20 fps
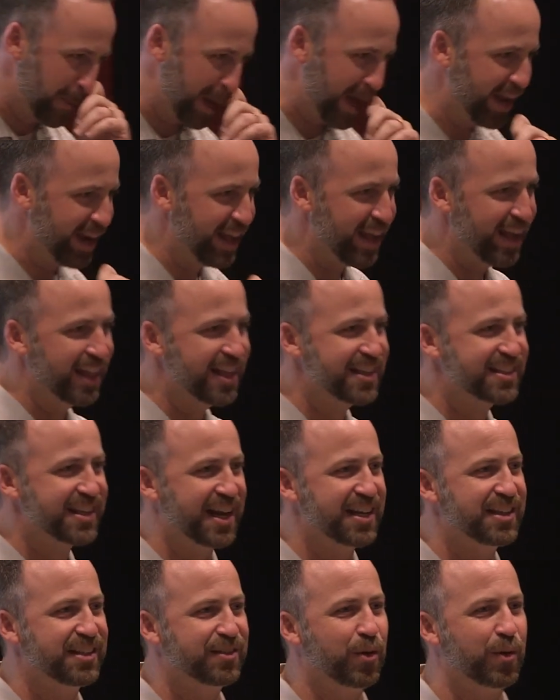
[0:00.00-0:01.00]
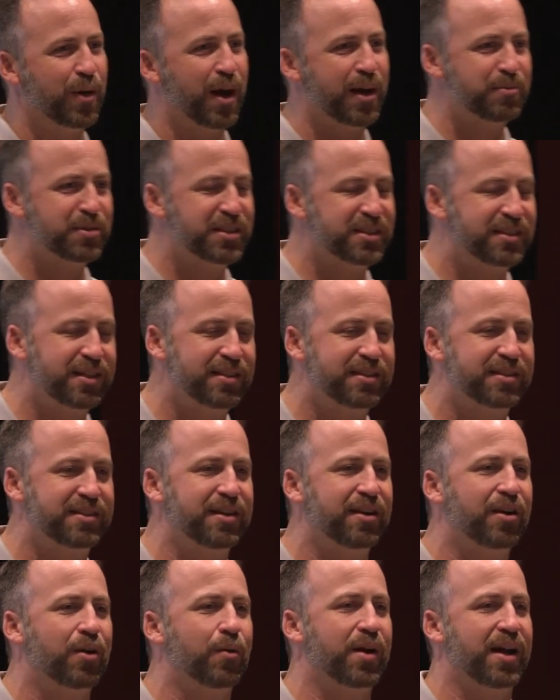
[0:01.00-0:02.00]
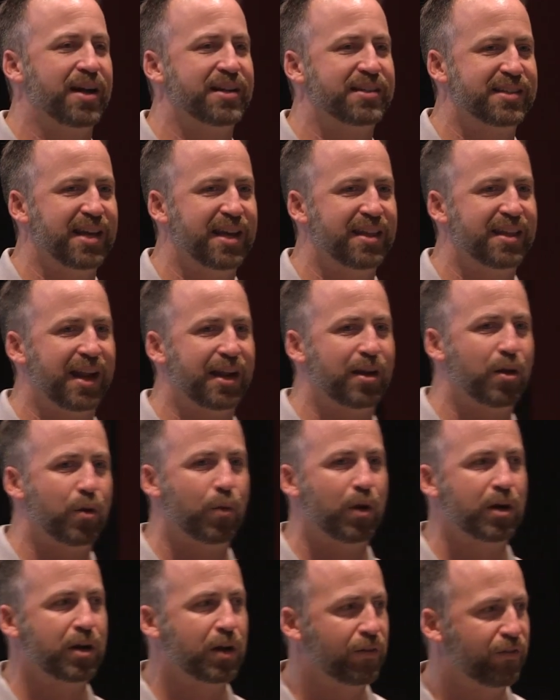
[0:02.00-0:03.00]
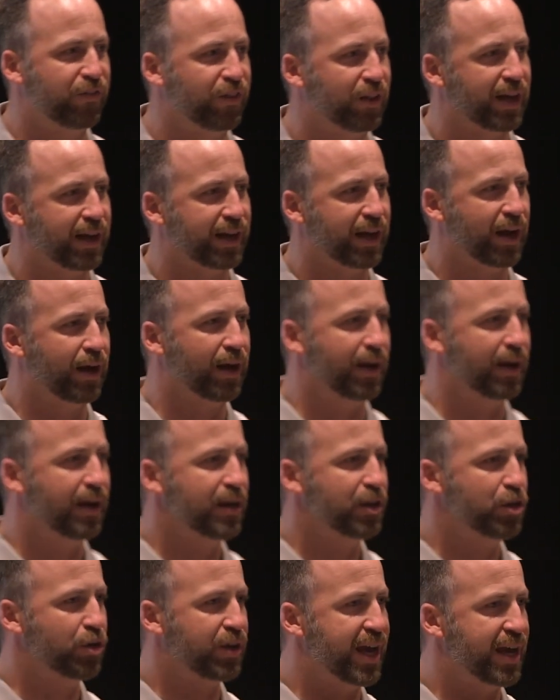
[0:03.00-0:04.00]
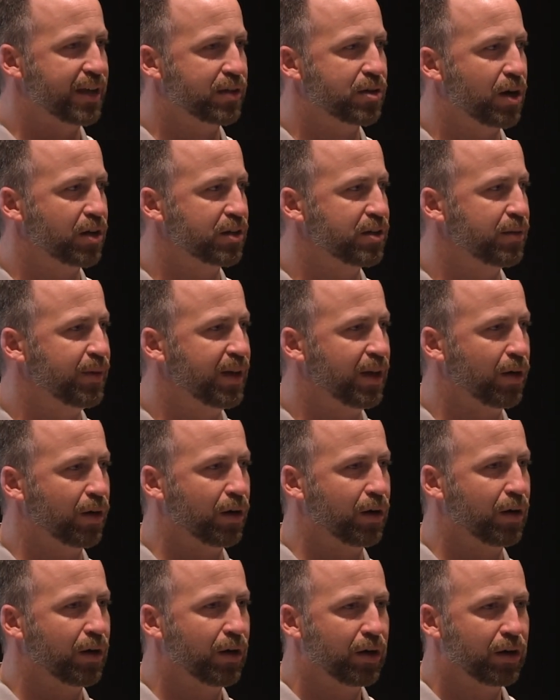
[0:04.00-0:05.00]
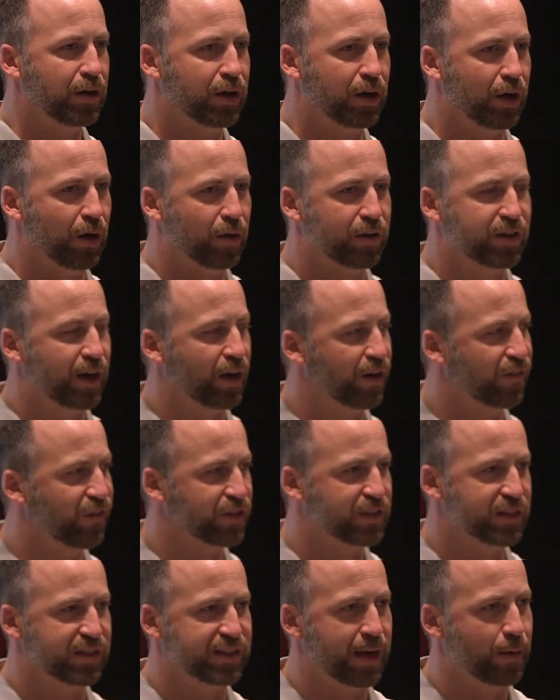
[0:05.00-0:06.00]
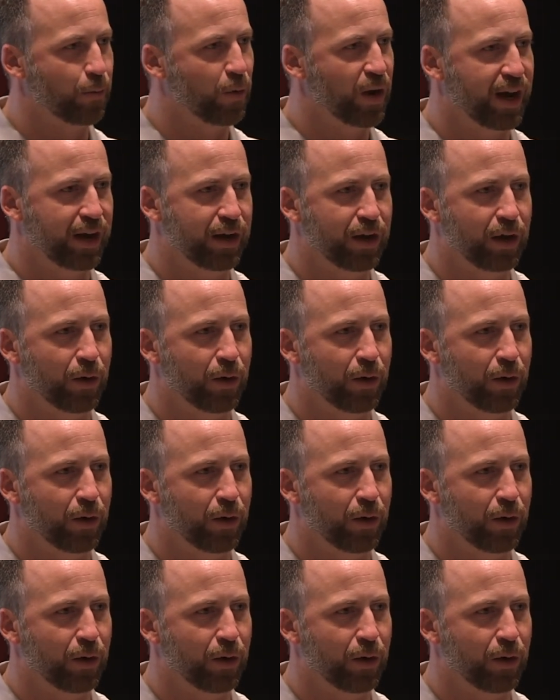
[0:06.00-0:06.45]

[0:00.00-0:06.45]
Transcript: But listen, I'm sincere when I say that I don't want you to feel like you can't talk to me, or Derek feels the same way.